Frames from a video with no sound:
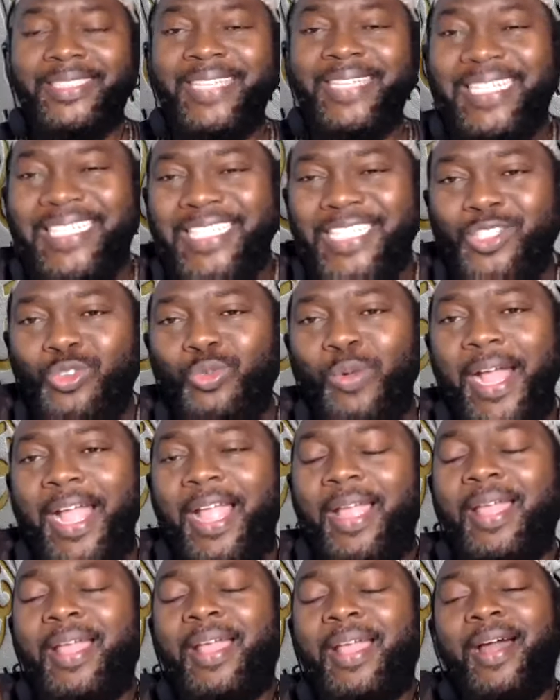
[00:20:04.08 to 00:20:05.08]
That is
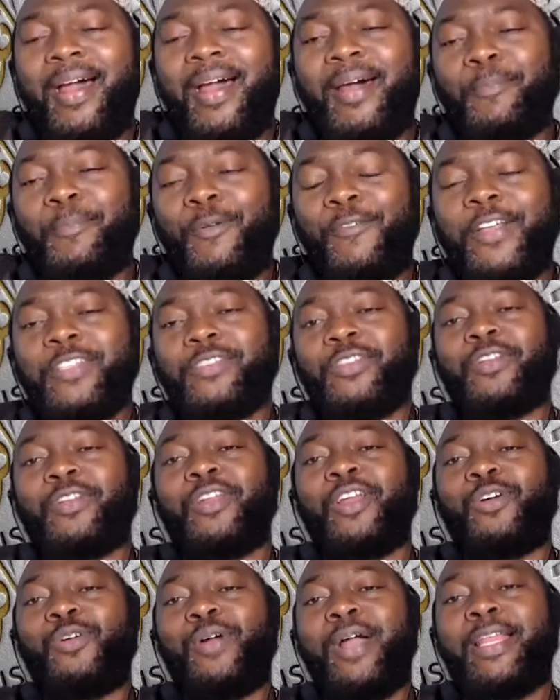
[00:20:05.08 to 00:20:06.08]
why Prophet
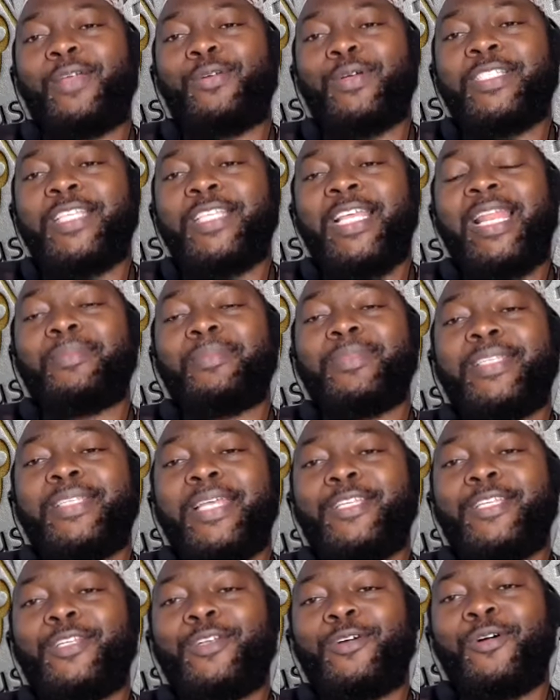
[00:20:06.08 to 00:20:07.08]
Sallallahu Alaihi Wasallam
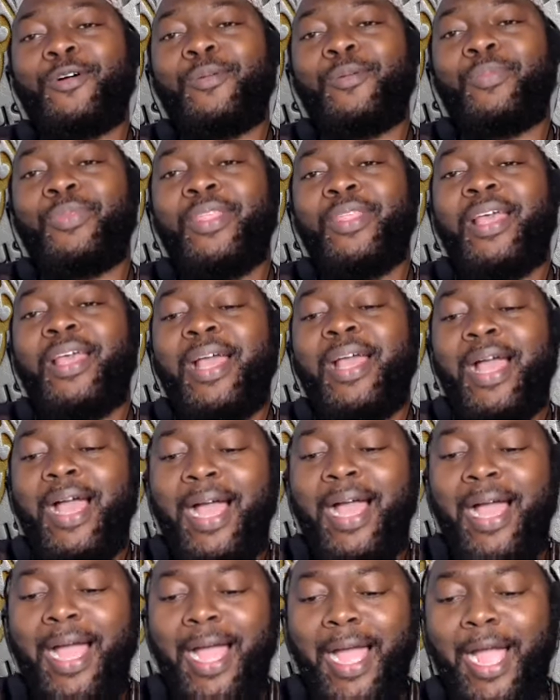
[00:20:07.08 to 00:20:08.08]
said, you know,
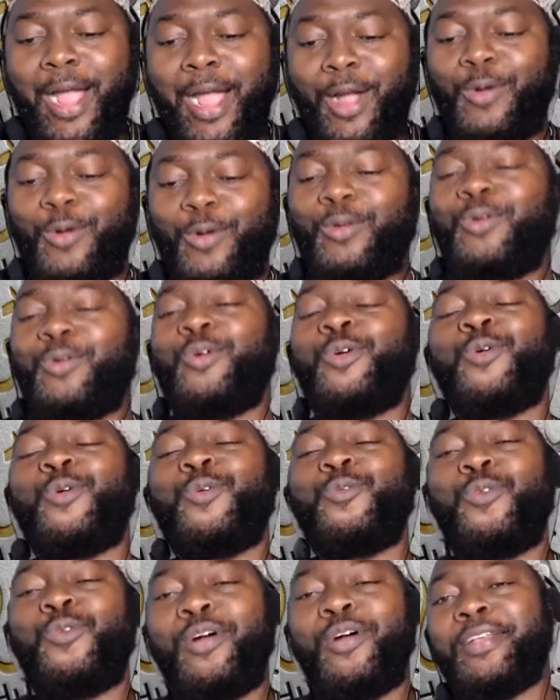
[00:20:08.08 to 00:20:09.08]
how
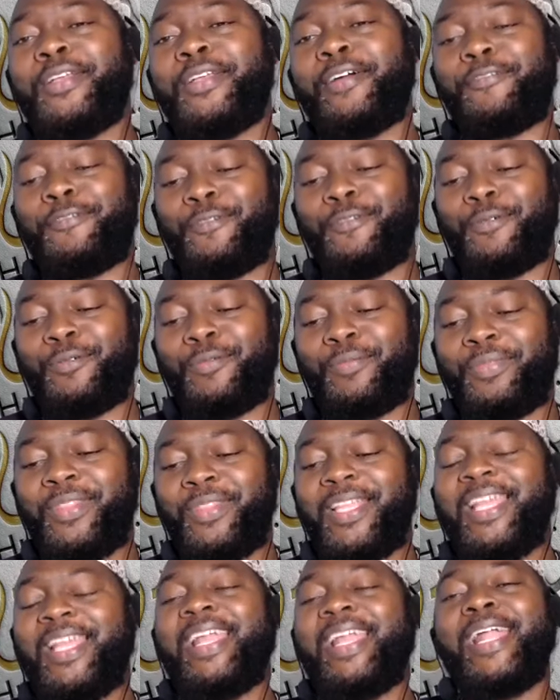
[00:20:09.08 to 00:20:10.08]
wonderful
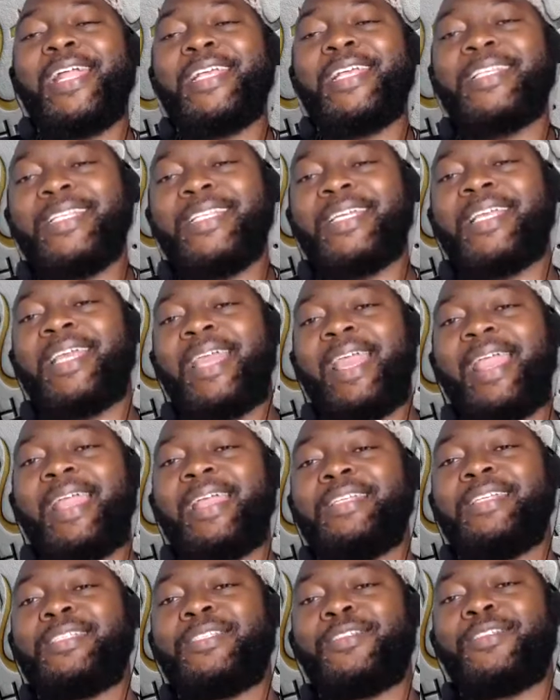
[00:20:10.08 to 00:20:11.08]
is the
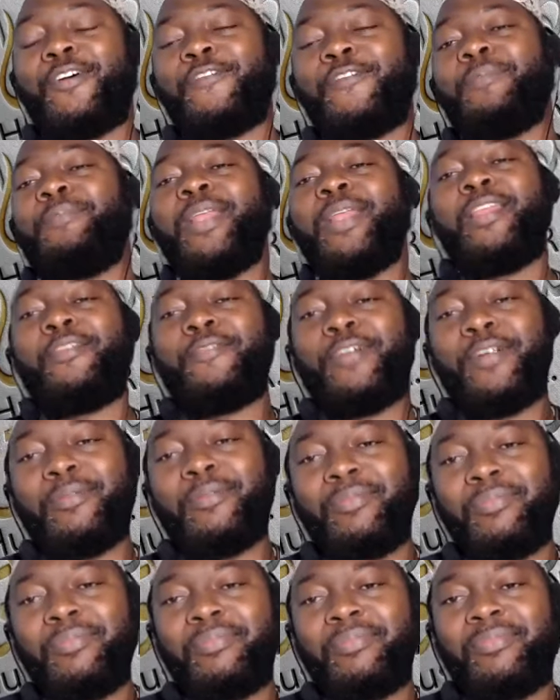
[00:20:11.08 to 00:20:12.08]
case of a believer.
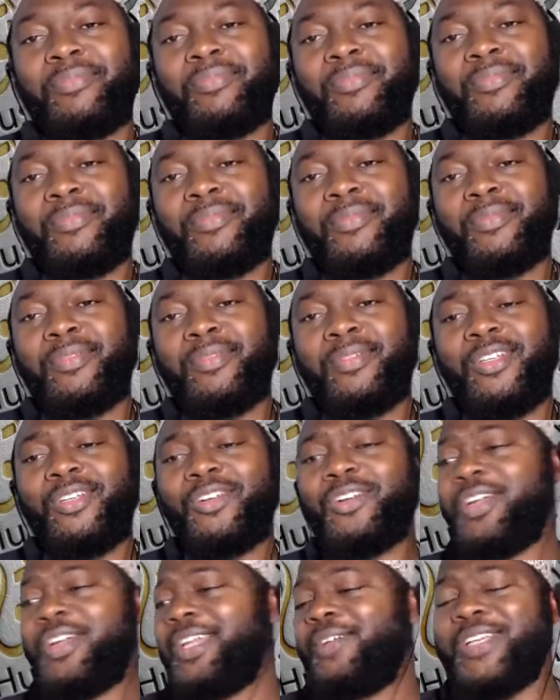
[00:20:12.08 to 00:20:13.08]
You
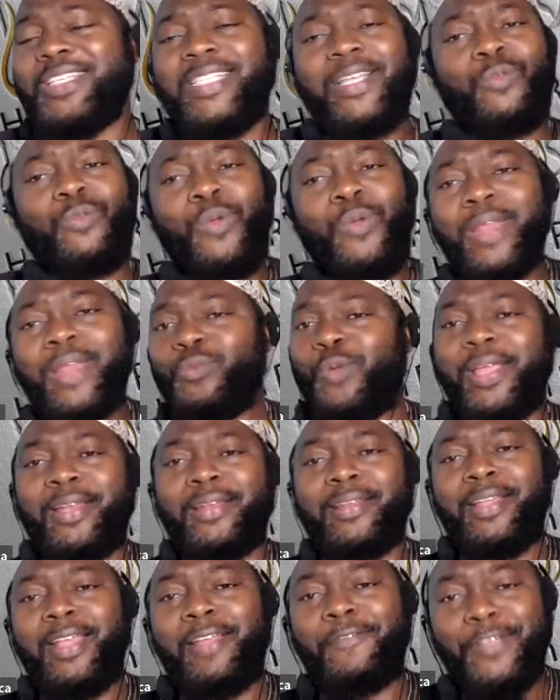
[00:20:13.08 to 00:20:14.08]
know, it's a
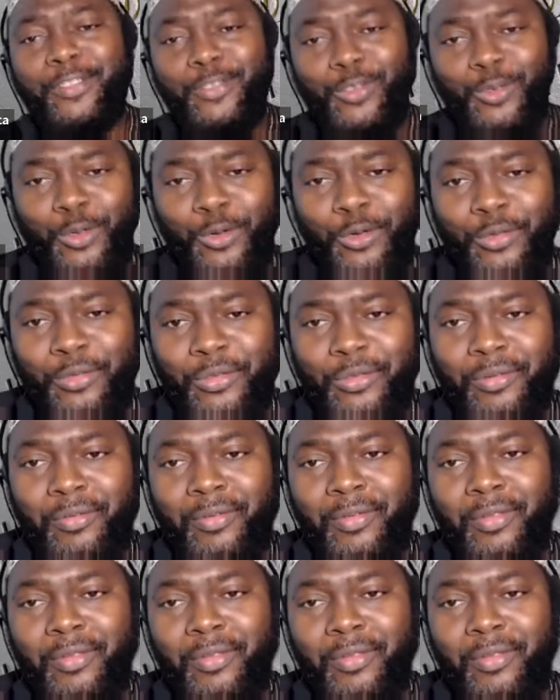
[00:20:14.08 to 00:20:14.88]
win-win. If it's good,